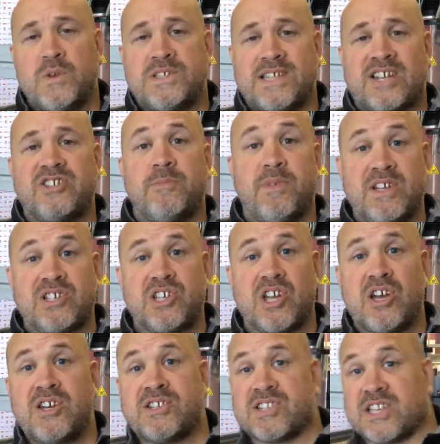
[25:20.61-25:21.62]
is actually being
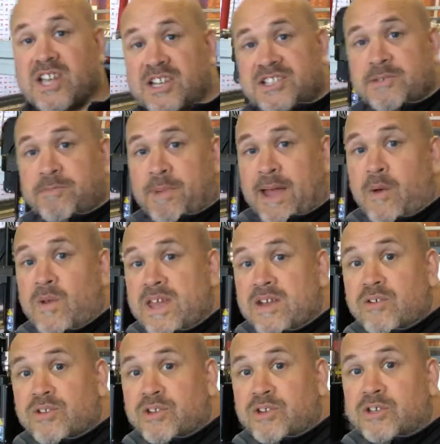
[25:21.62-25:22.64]
turned into cutting power
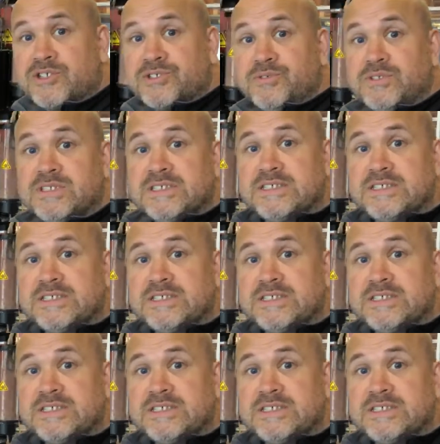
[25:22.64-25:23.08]
here at the nozzle.